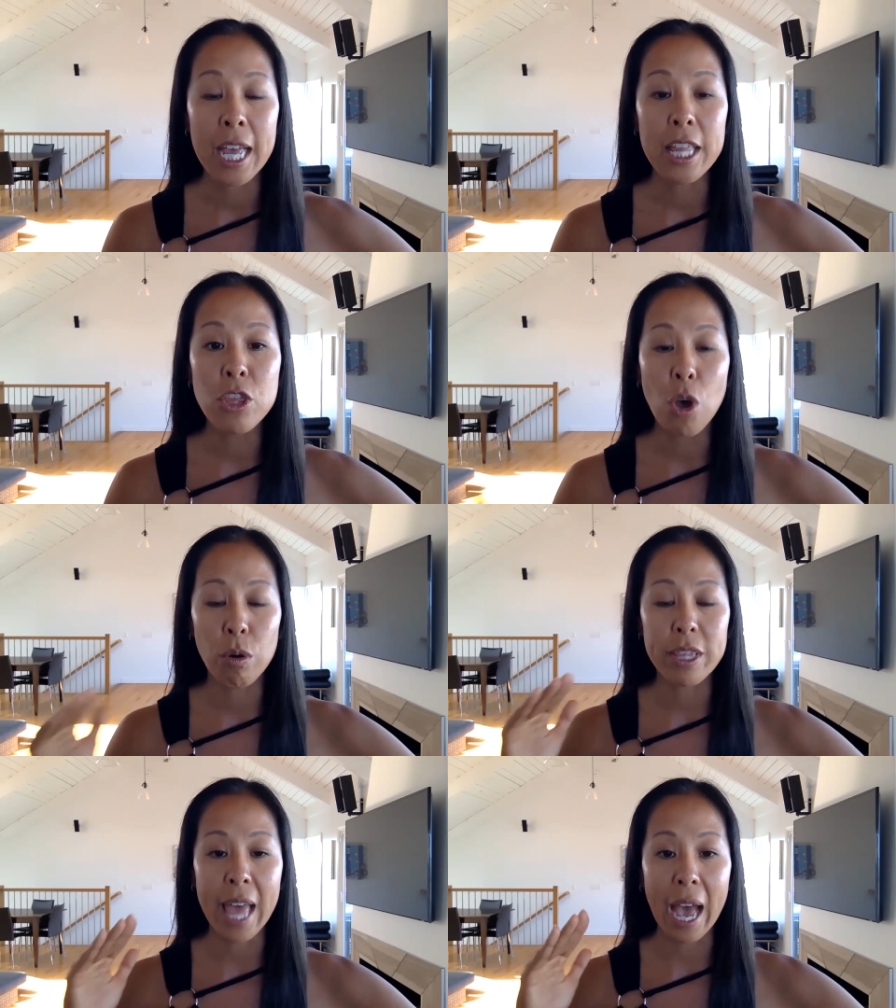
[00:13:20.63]

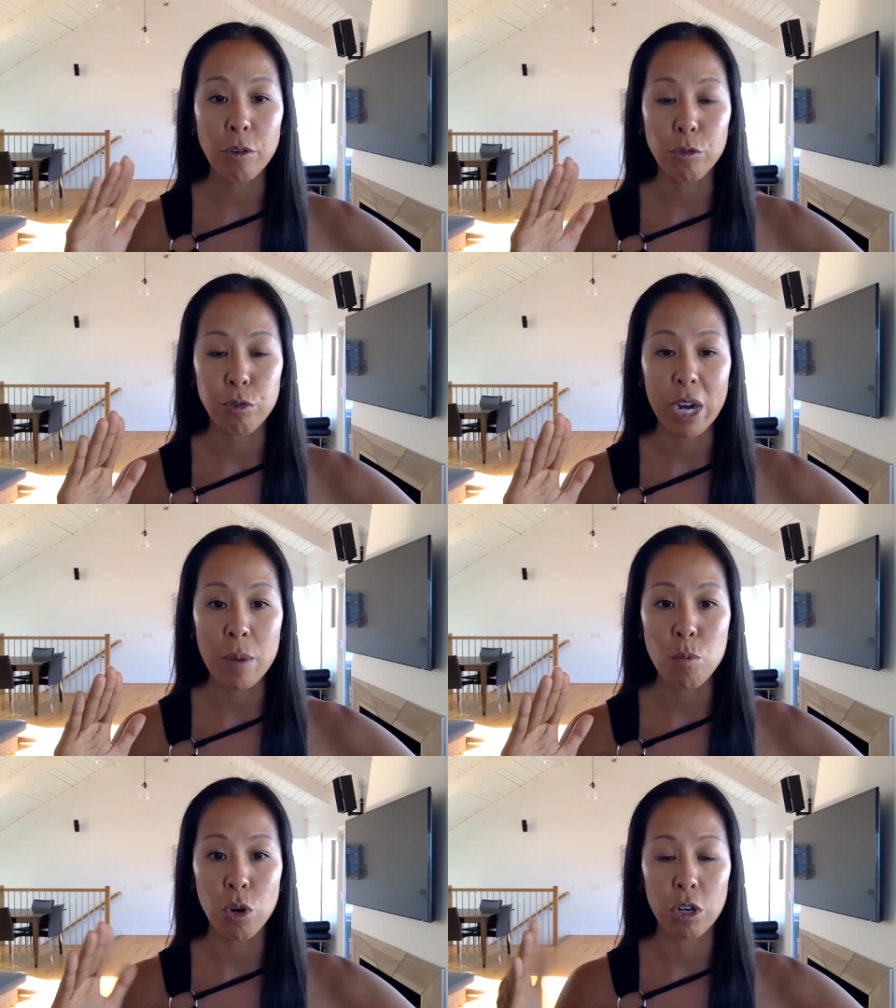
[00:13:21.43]
that
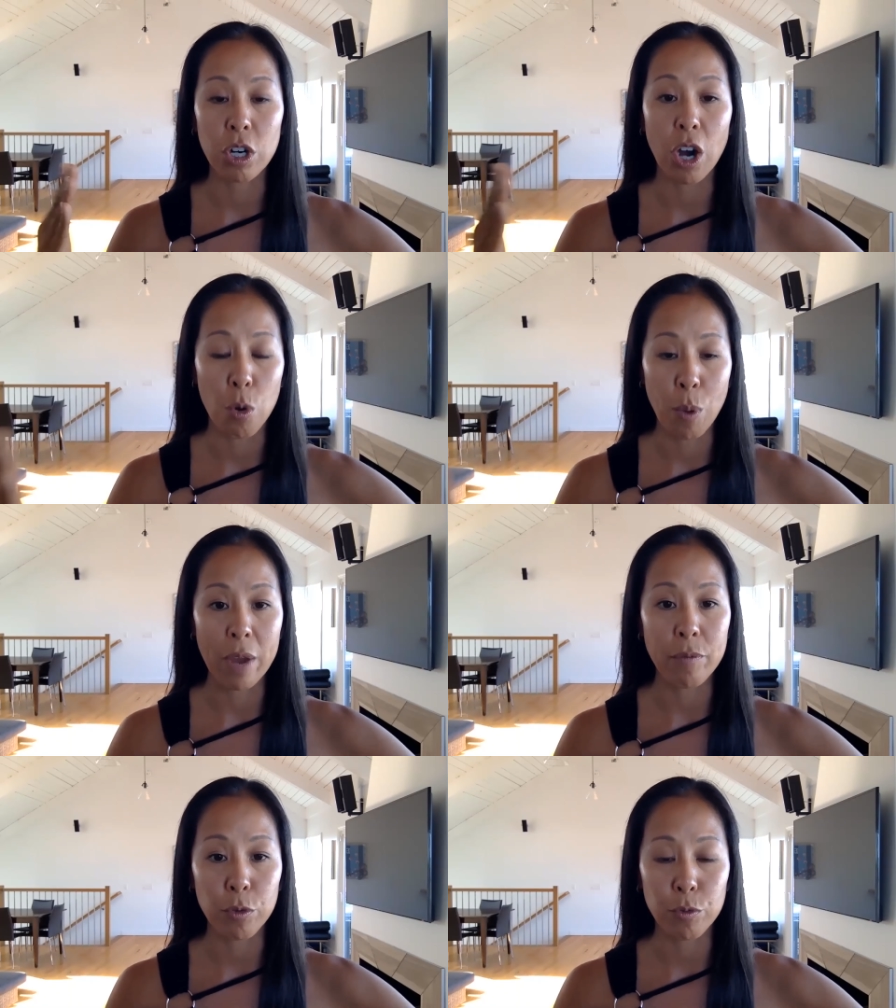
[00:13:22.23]
framework away
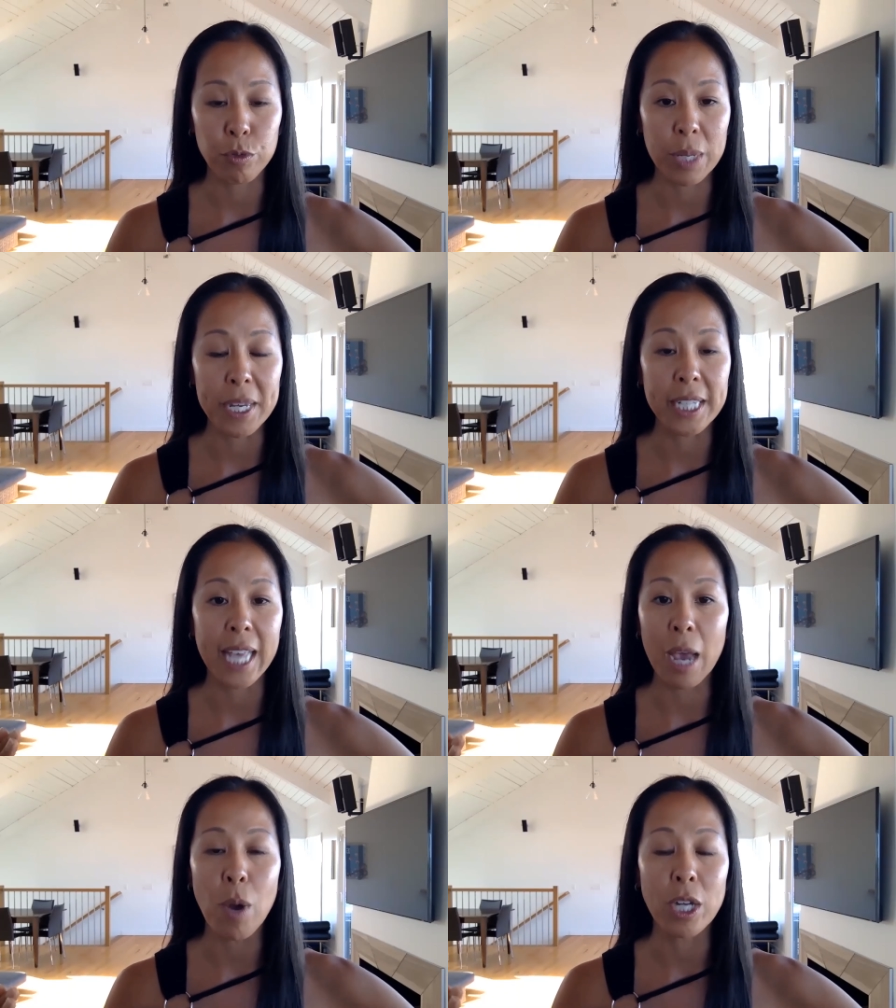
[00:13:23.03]
for free, because
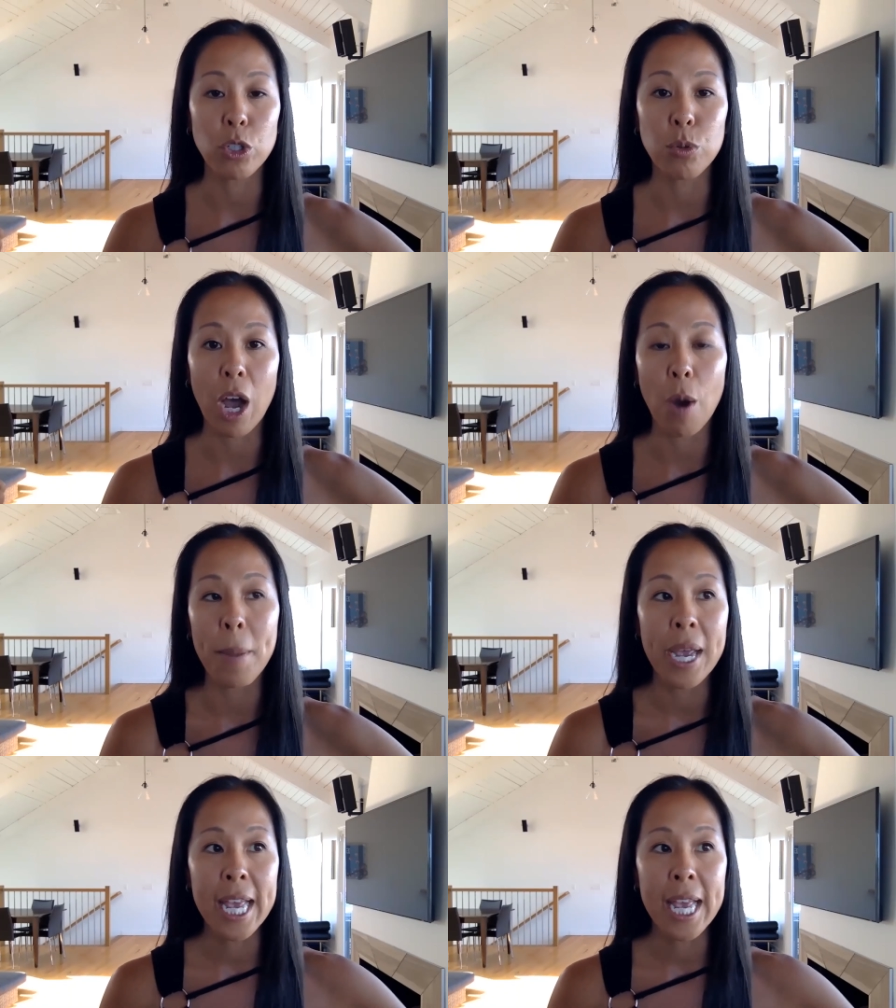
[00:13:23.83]
I want to help